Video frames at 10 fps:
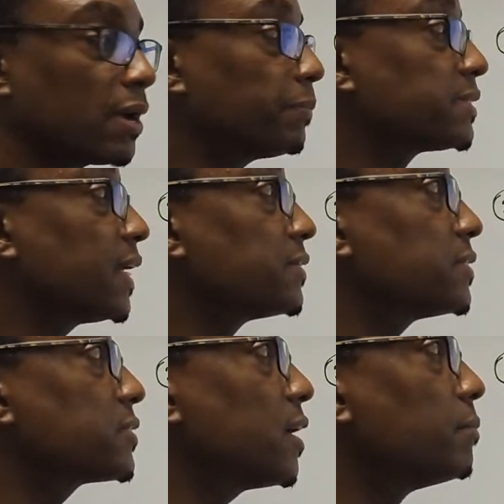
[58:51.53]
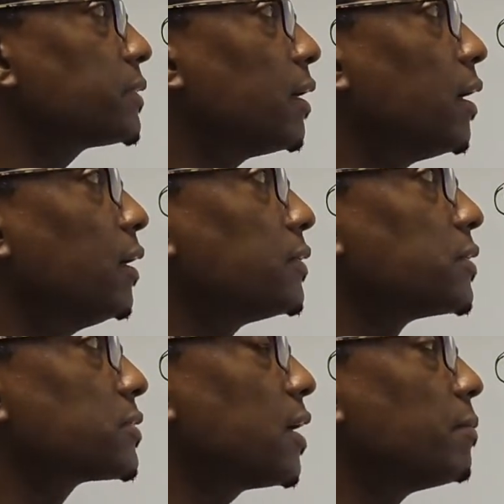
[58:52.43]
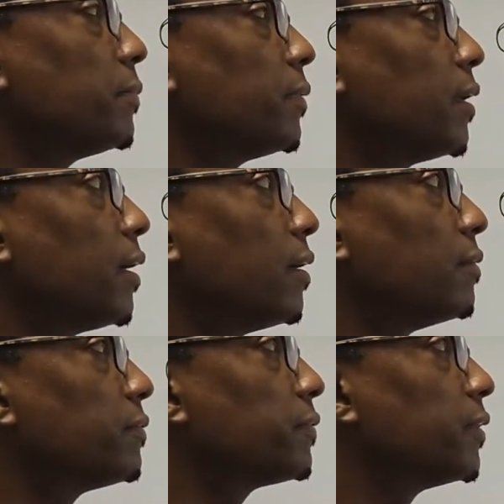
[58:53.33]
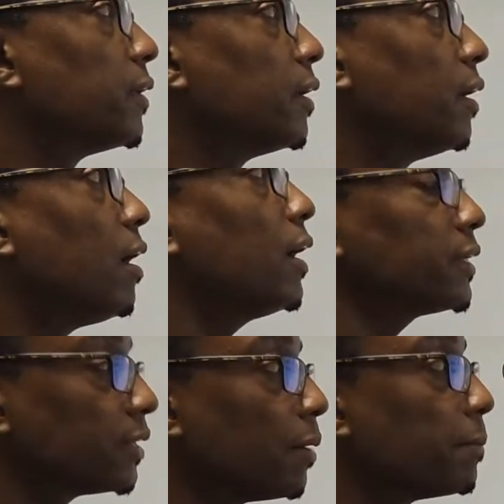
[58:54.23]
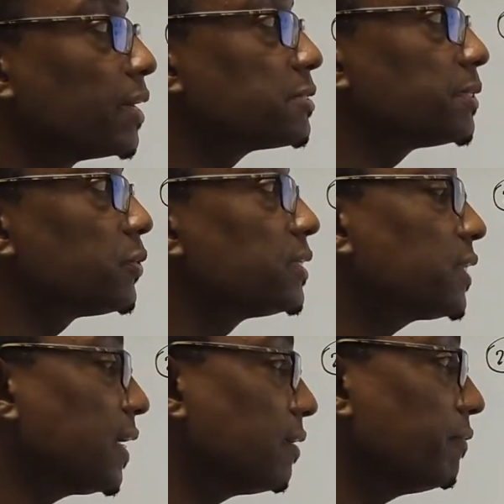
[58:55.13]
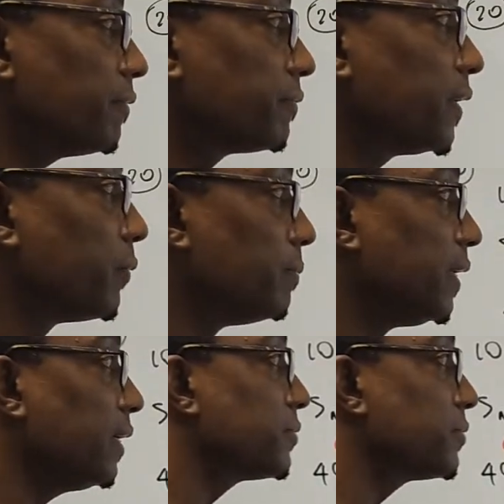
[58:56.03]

represents sum of odd numbers between 10 and 50, will be